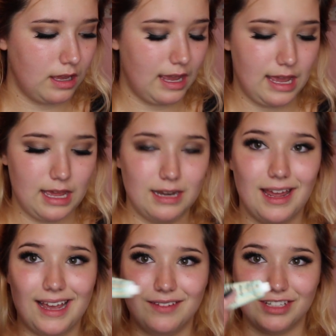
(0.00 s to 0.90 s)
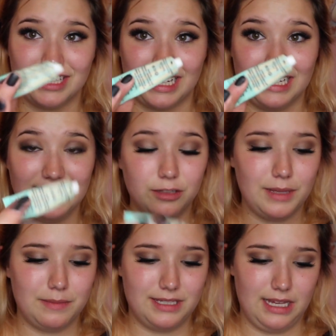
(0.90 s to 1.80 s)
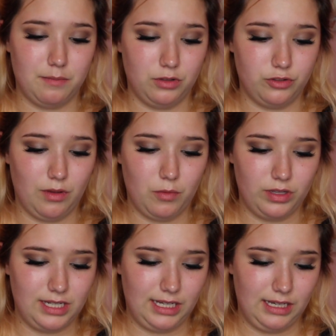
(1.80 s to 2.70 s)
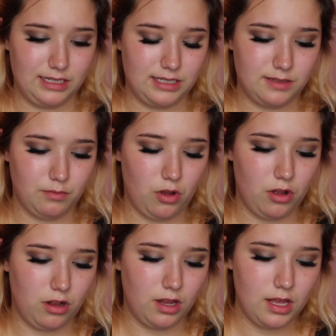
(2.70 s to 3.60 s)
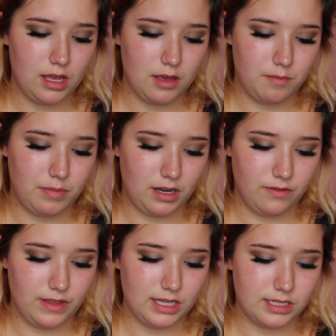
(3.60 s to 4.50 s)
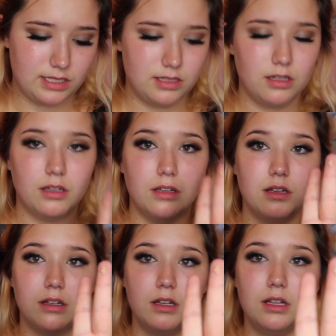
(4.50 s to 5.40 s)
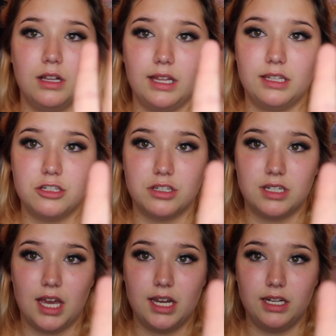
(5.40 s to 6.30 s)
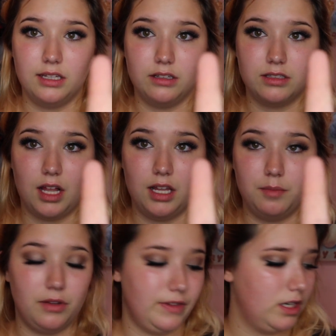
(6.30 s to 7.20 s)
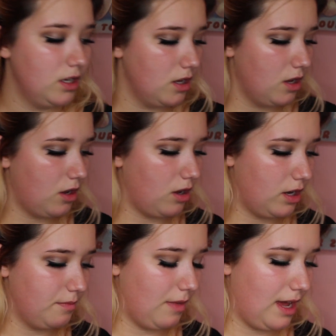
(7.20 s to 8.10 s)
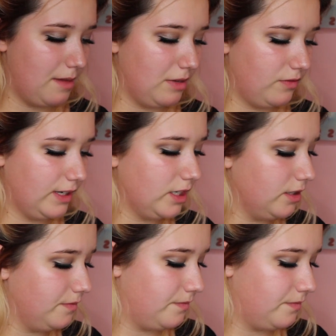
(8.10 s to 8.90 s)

And I have just like a little baby sample, so I'm only taking a small bit of this, just a tiny little dollop of it, on my middle finger.